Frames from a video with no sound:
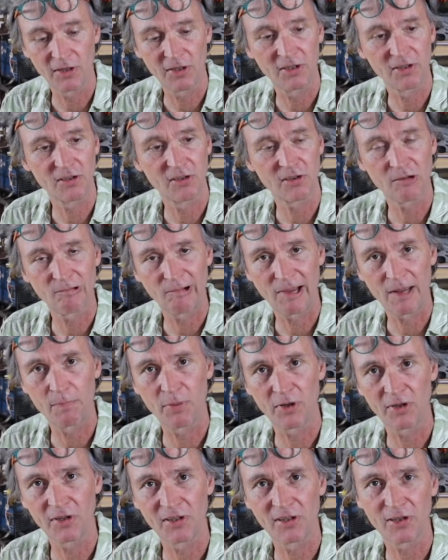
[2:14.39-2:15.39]

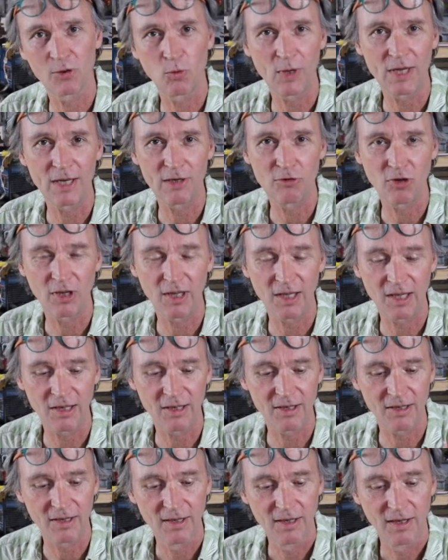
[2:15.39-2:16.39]
scrapers, squeegees,